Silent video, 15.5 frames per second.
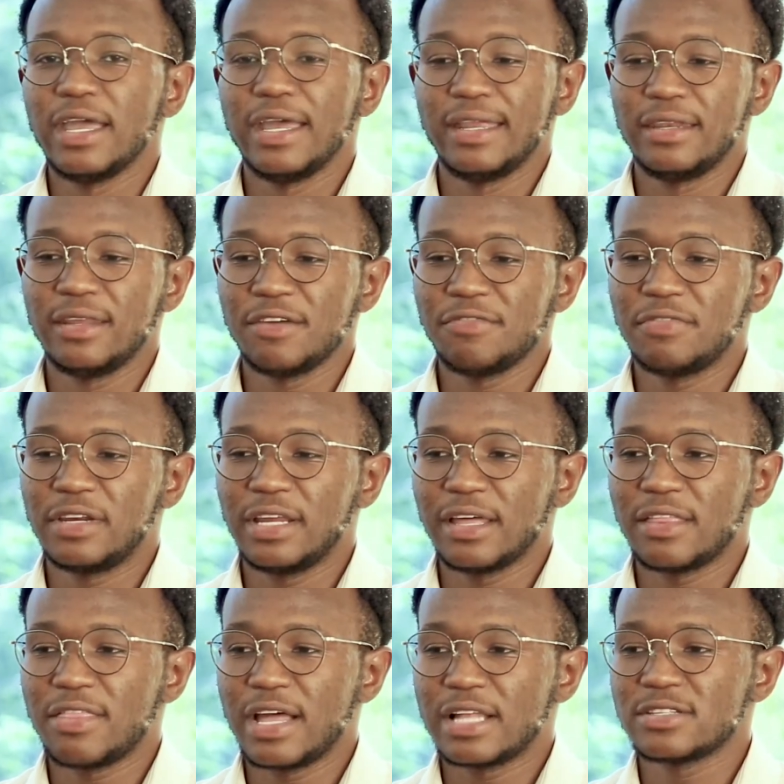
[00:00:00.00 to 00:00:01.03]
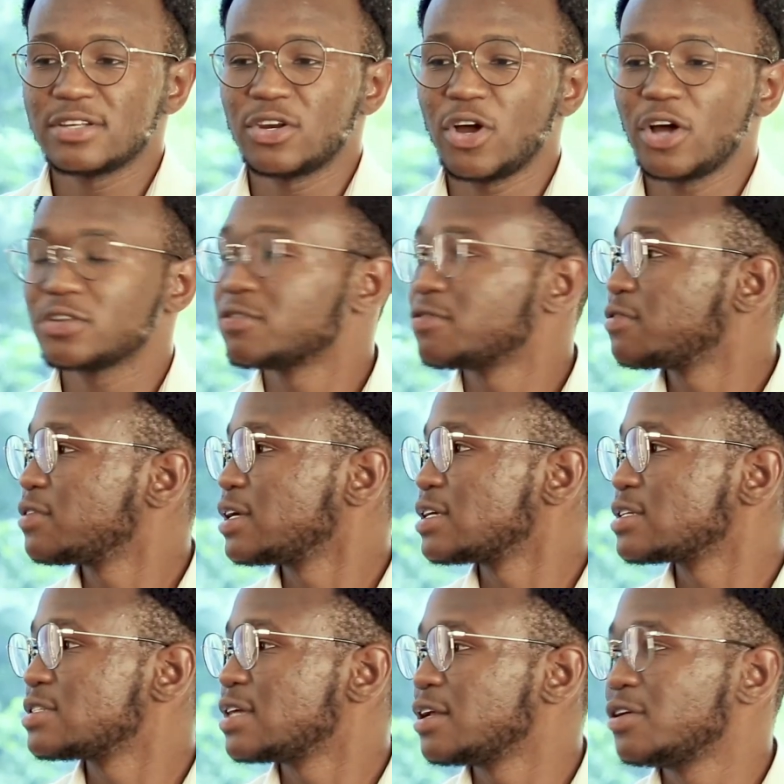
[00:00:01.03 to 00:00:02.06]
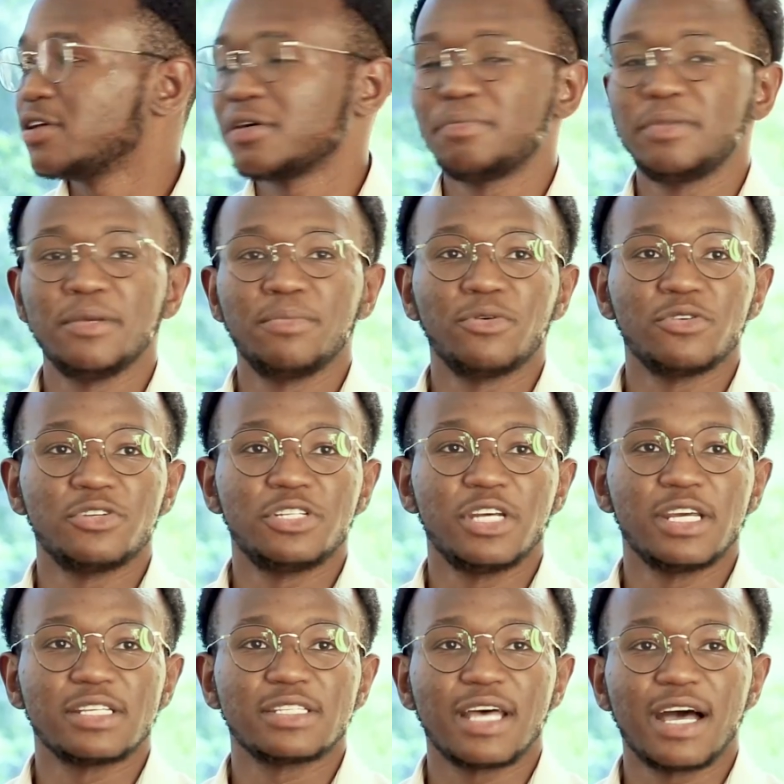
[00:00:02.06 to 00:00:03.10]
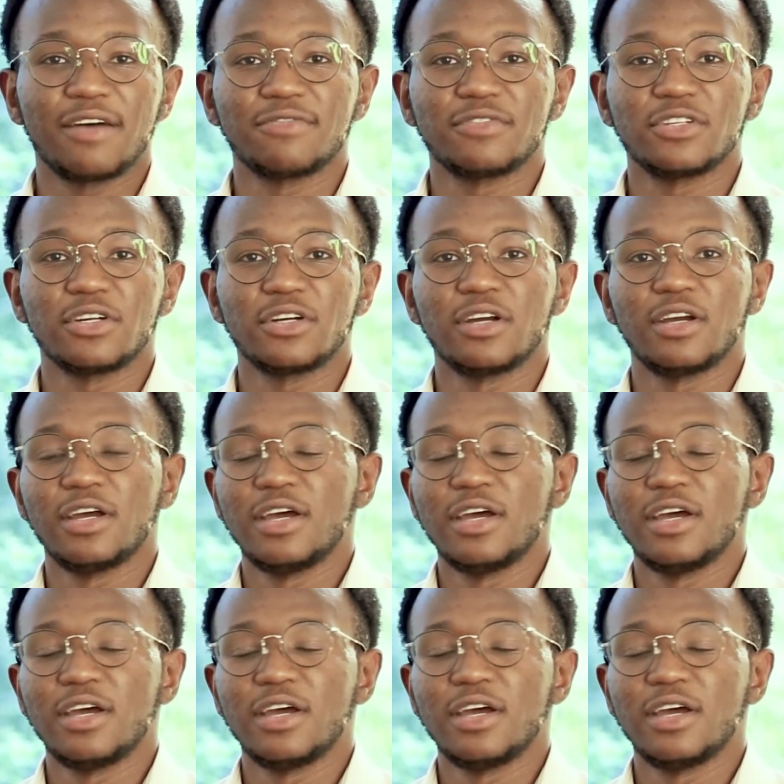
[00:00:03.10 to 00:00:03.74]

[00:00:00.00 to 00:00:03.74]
And I feel like that's a lot of things that young people chase after.